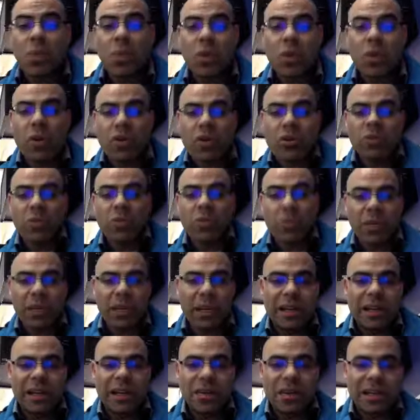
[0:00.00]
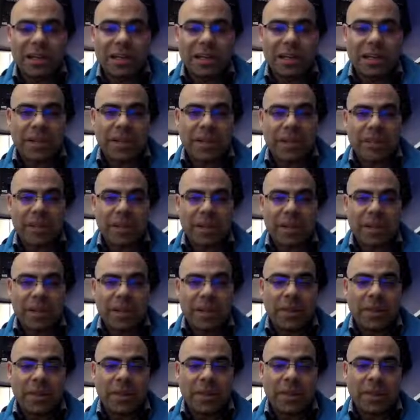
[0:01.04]
works really nicely.
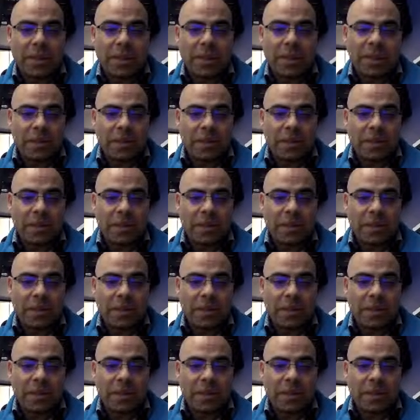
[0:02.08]
Here we go.